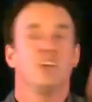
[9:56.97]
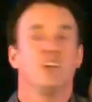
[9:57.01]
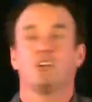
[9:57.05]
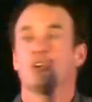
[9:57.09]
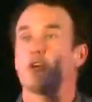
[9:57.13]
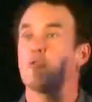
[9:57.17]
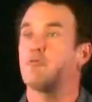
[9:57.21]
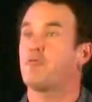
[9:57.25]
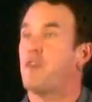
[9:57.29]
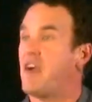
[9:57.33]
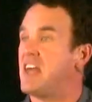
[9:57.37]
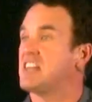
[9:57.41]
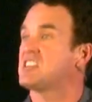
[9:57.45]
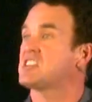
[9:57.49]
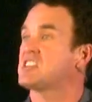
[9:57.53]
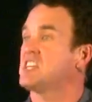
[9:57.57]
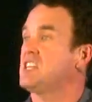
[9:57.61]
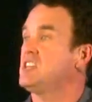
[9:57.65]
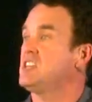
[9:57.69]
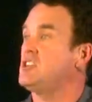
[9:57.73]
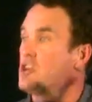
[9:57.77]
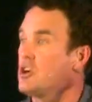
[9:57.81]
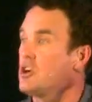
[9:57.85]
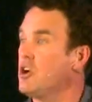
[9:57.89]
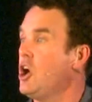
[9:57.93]
You're
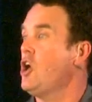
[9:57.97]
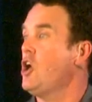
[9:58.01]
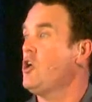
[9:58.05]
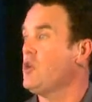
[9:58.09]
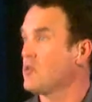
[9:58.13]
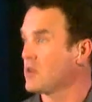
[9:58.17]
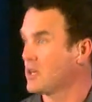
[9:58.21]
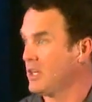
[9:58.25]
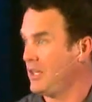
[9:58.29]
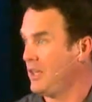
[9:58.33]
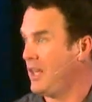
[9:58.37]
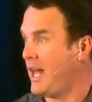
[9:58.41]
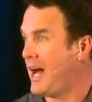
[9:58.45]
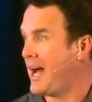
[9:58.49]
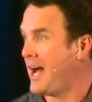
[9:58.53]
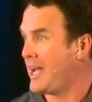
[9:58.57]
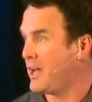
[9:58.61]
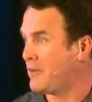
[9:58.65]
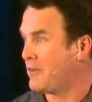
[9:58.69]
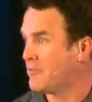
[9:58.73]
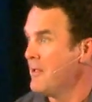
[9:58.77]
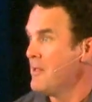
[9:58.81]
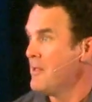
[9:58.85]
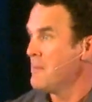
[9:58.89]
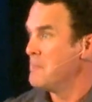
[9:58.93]
facing your own
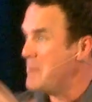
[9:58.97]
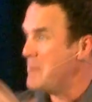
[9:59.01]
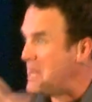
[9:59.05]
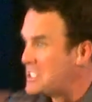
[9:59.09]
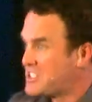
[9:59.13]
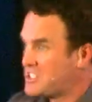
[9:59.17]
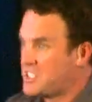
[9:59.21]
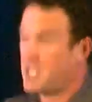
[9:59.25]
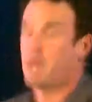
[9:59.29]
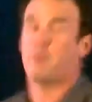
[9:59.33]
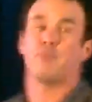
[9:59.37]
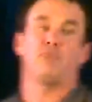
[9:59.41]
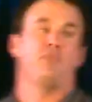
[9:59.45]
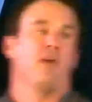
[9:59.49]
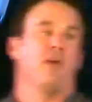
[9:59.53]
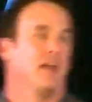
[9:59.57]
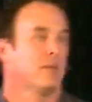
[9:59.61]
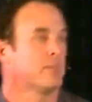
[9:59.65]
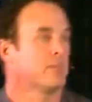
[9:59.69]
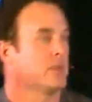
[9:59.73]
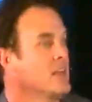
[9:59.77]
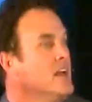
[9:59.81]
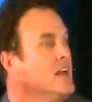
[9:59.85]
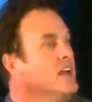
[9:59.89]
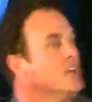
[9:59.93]
Goliath, messed up family.